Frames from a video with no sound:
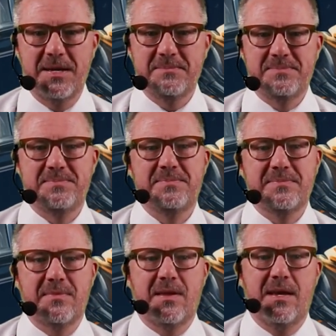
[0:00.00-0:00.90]
right?
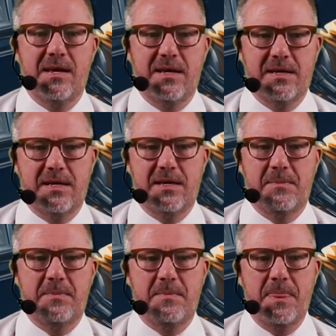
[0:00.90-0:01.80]

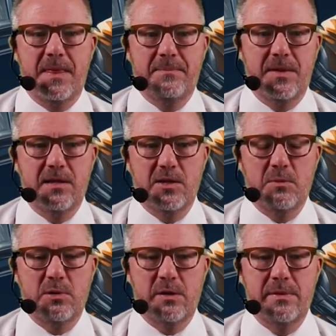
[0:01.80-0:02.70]
A
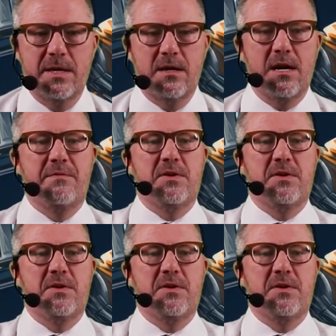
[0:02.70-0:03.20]
little blurb in there.